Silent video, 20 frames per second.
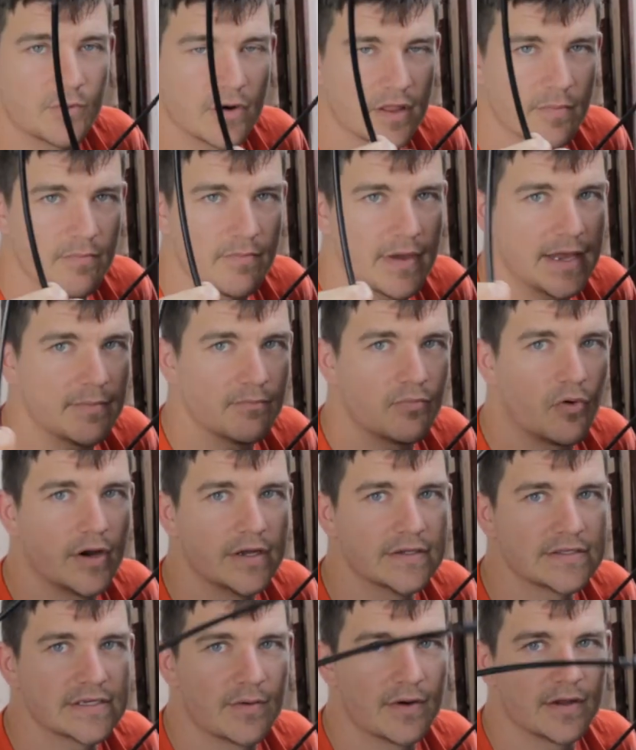one of the main
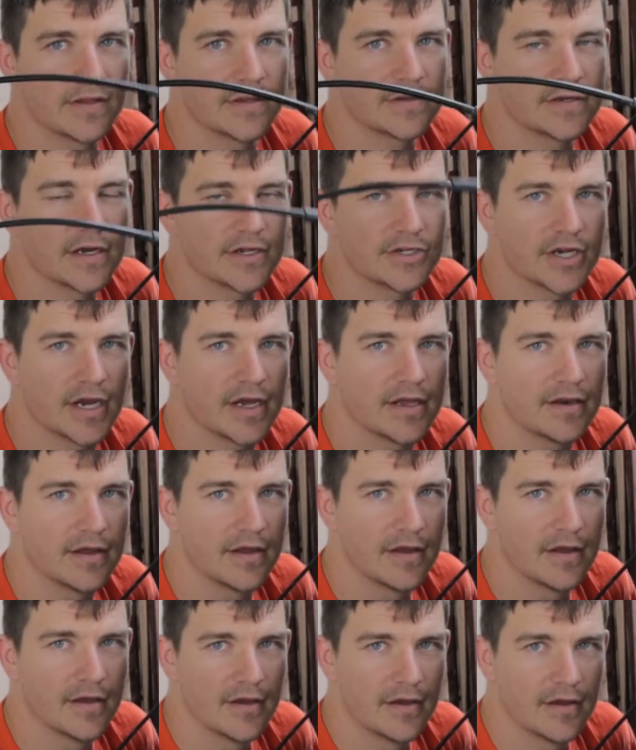points I wanted to touch on
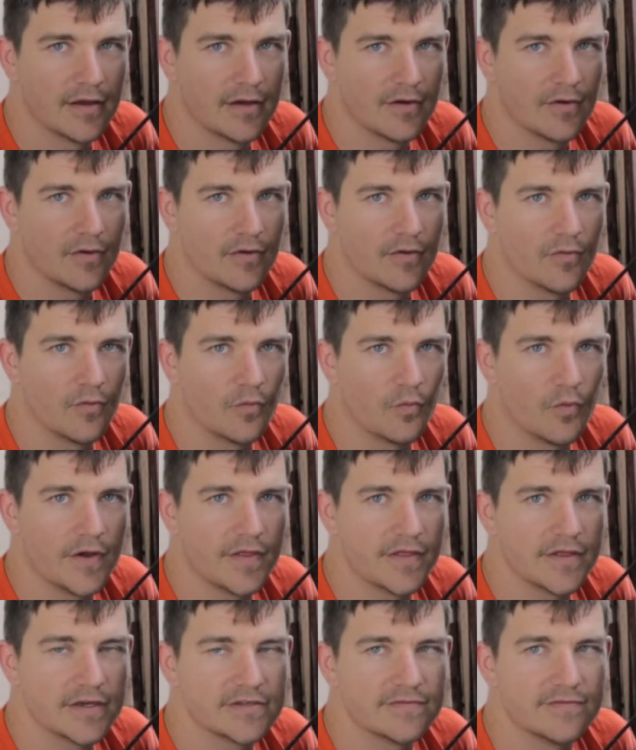
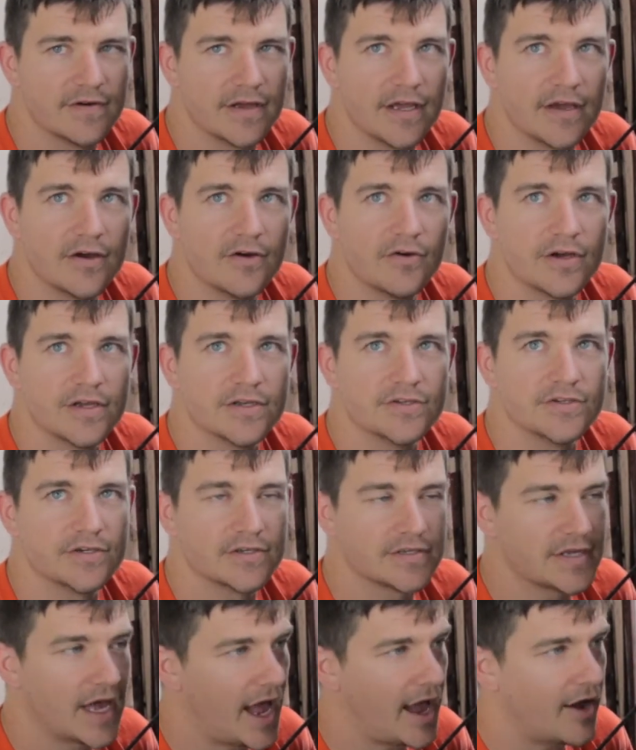with this video, is
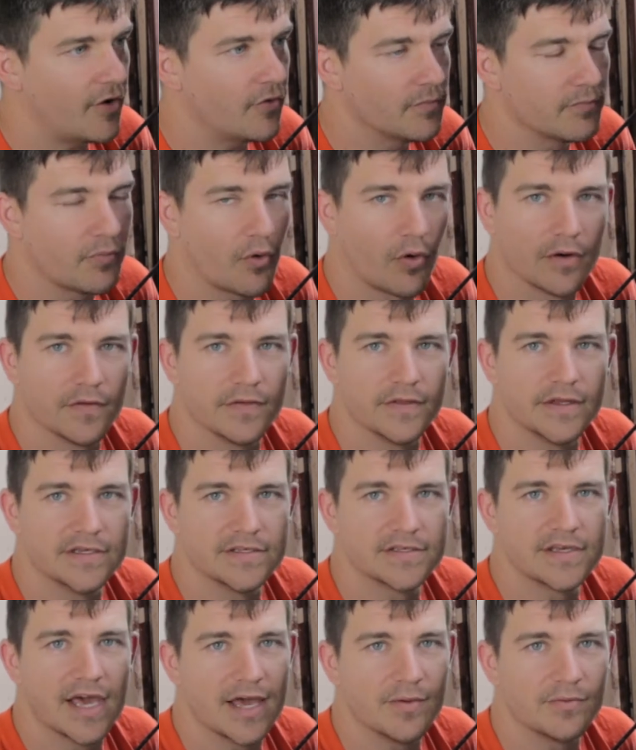just how important
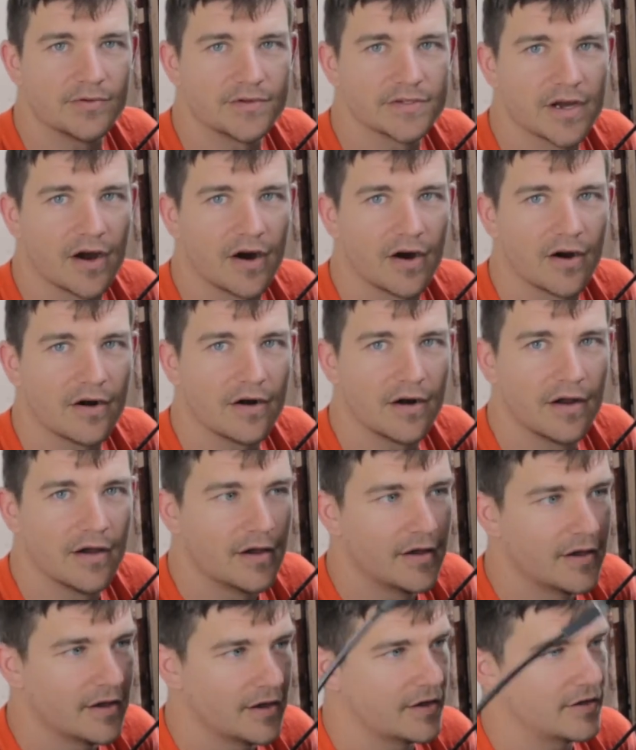these cables are.
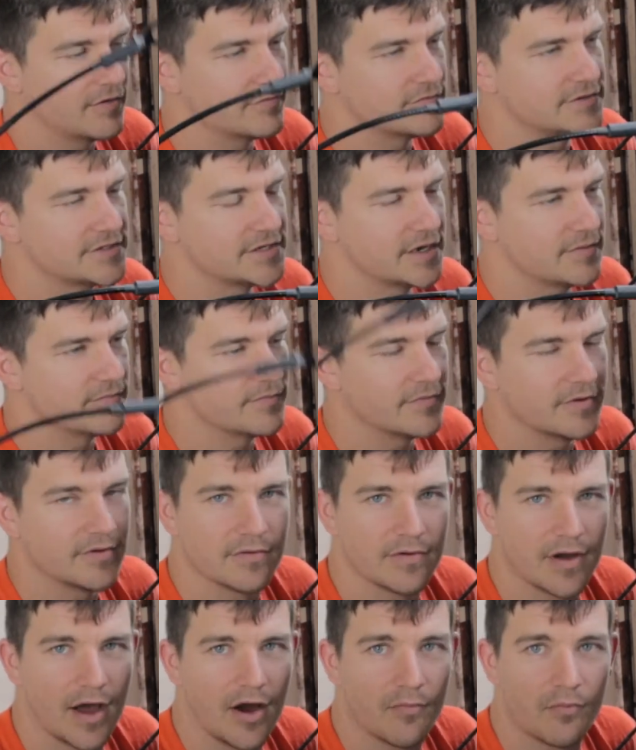
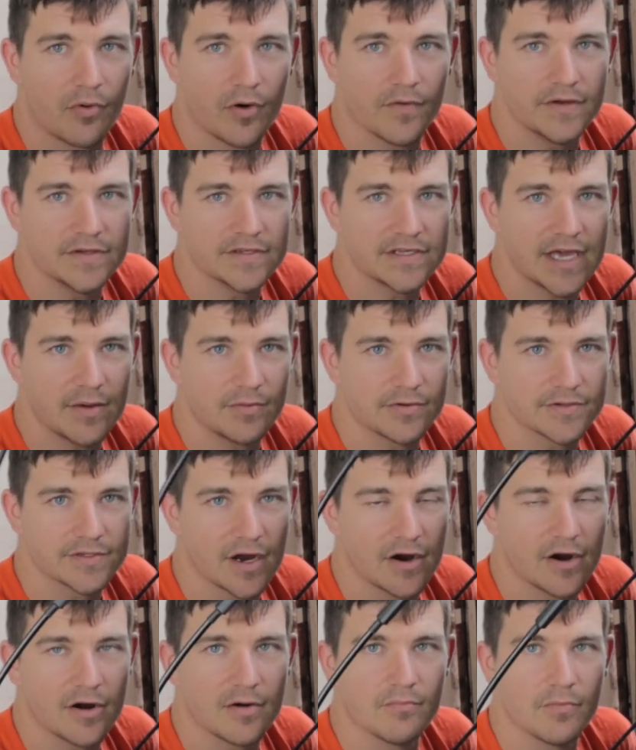How important these cables
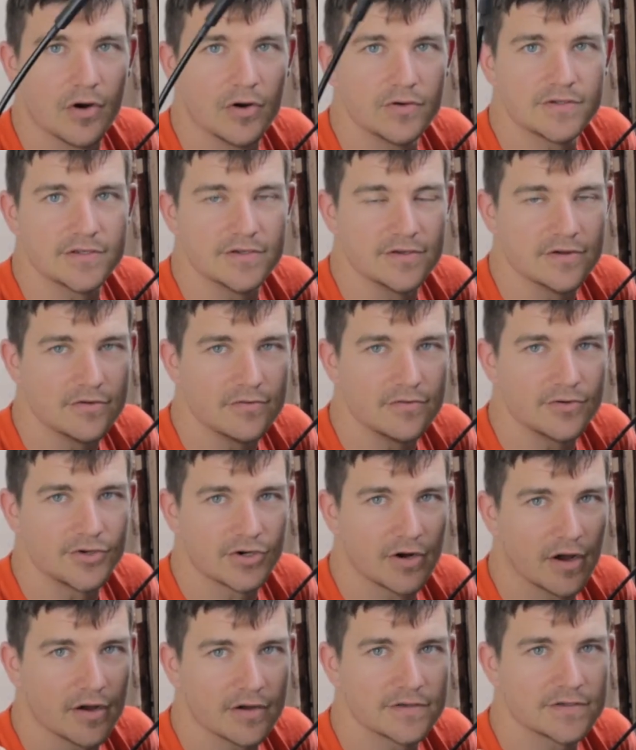are. Most new
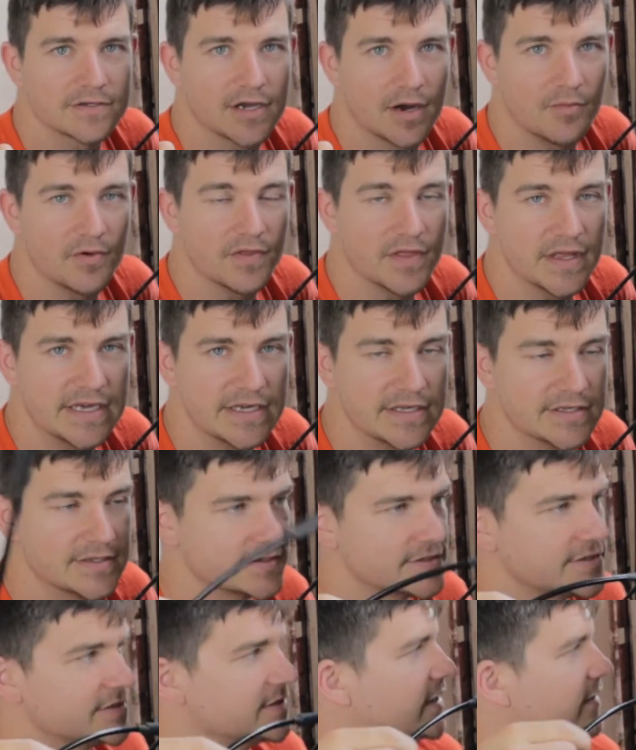trucks come with these
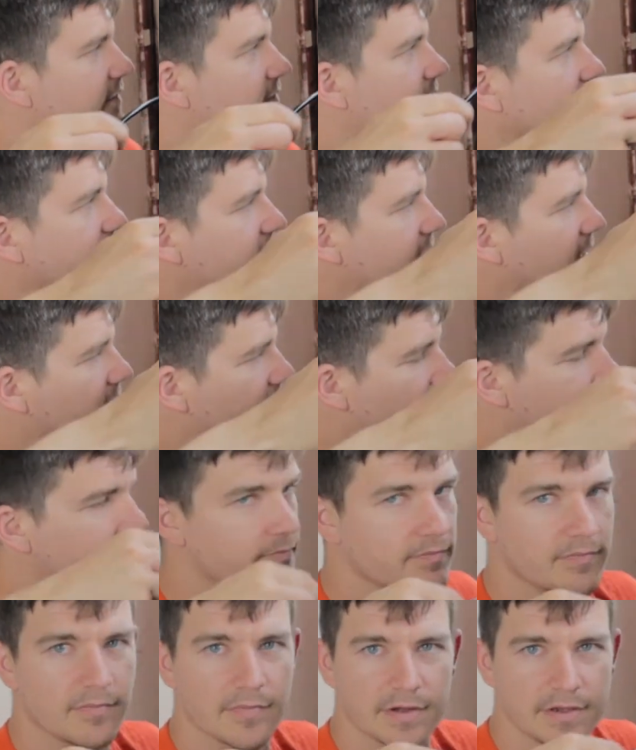instead of the tailgate,
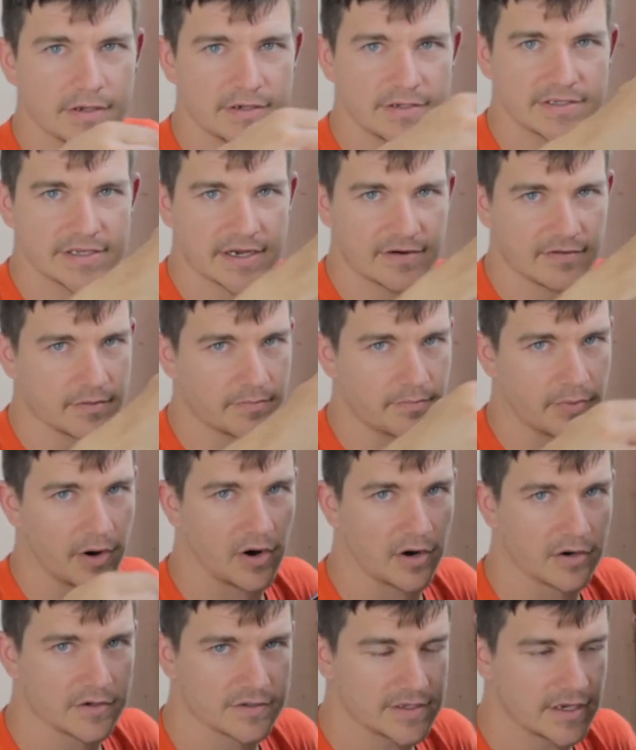instead of the
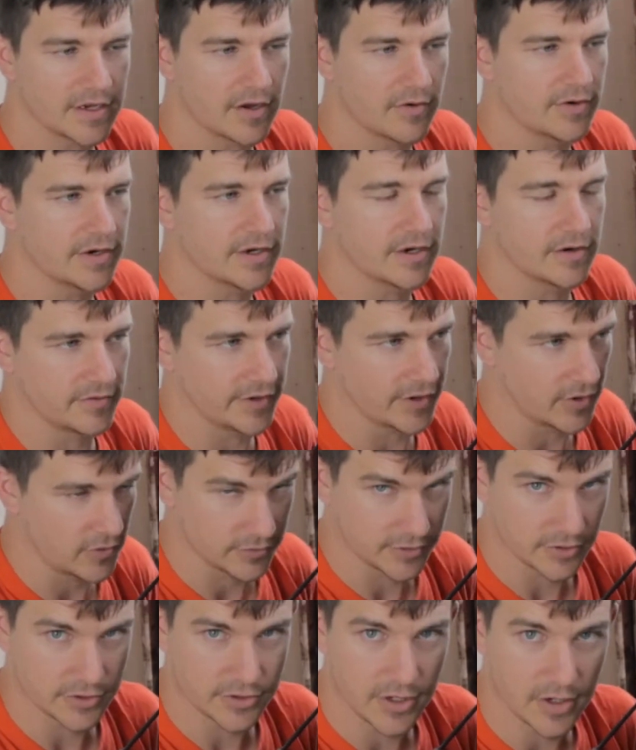bars that go in here, like
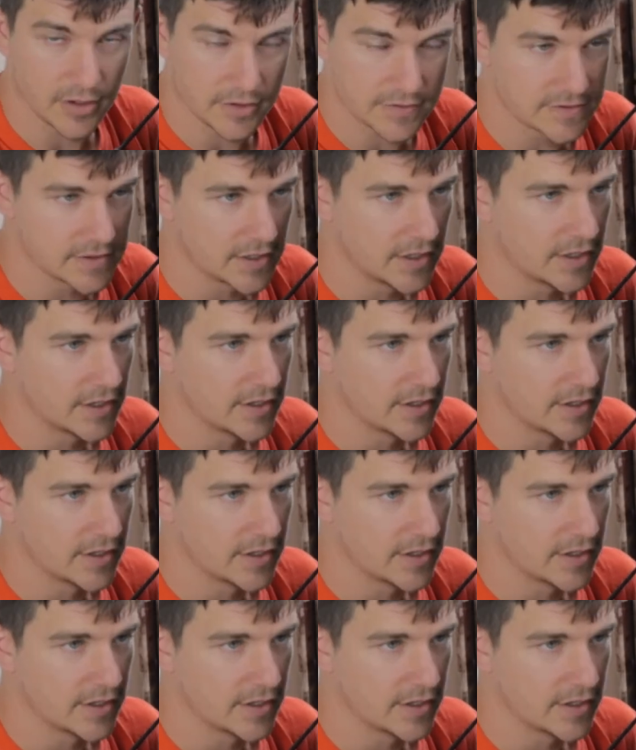older trucks.